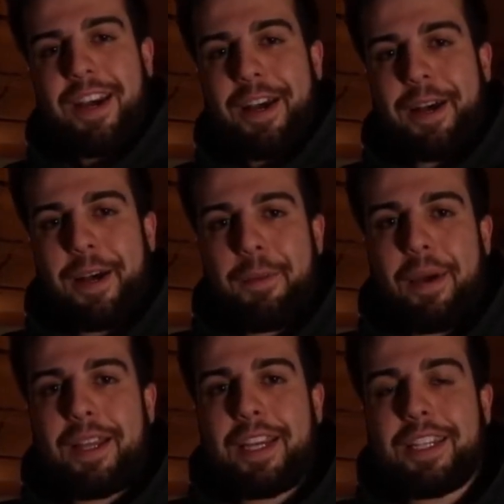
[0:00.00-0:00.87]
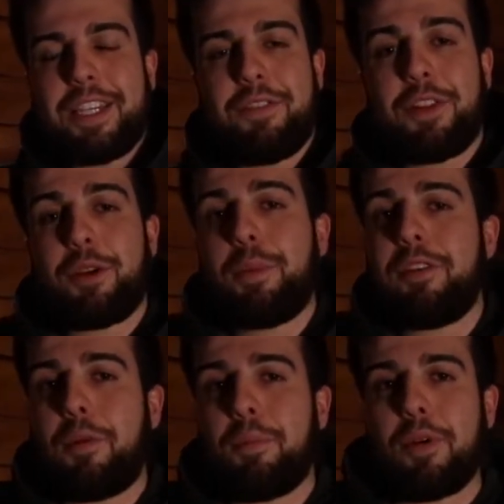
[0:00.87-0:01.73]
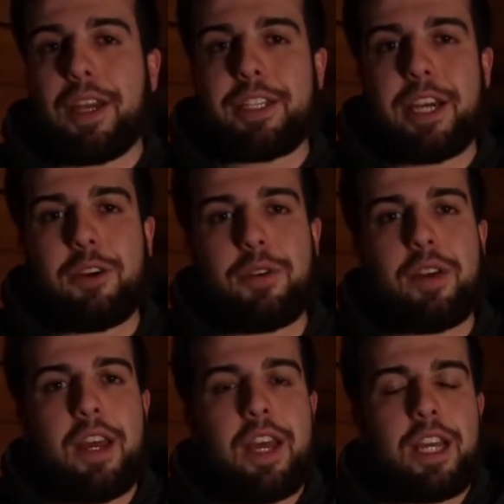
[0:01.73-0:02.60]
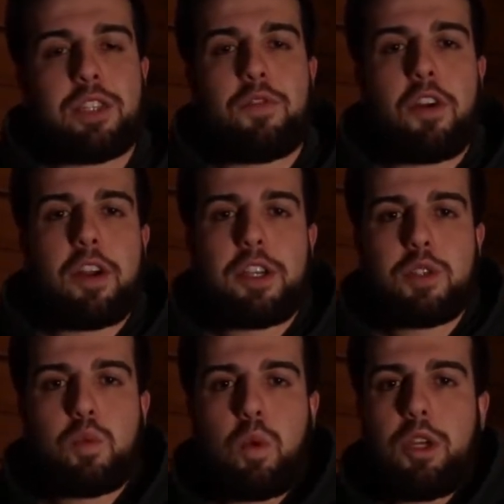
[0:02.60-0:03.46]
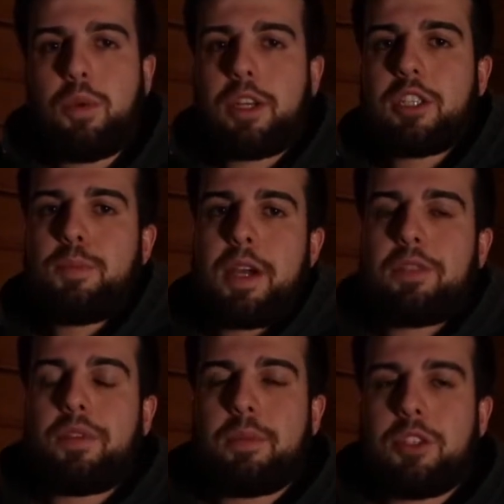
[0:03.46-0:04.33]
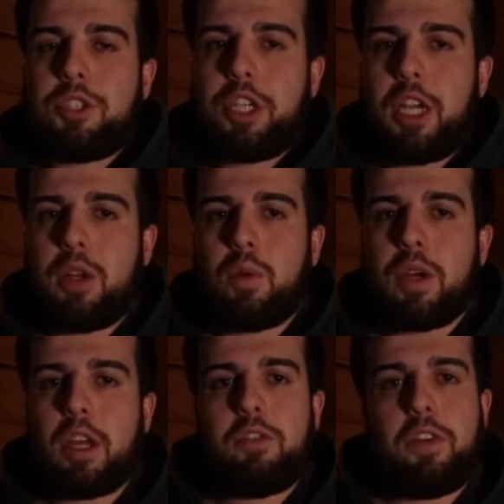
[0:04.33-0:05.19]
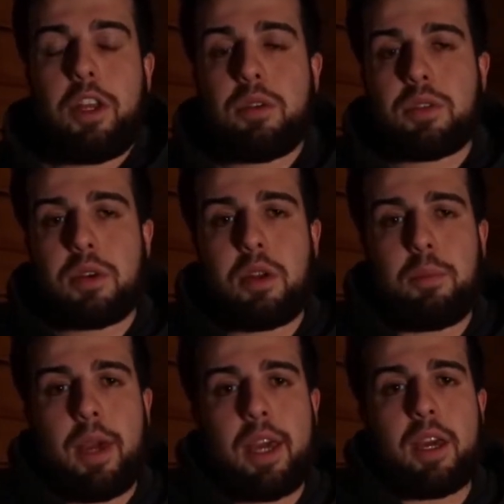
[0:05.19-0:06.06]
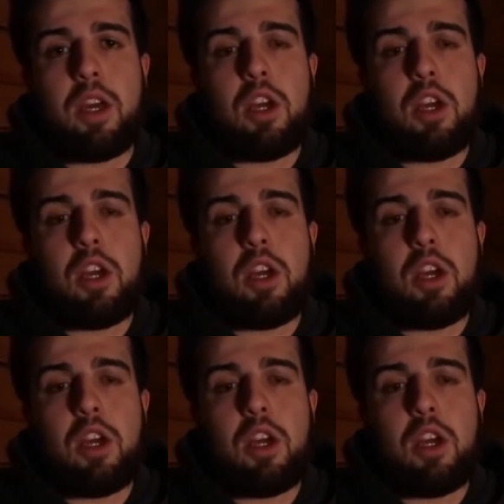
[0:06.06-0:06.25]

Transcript: Um, I'd like to give a little bit of a breakdown as far as what you can expect from this channel, what kind of videos I'm gonna make.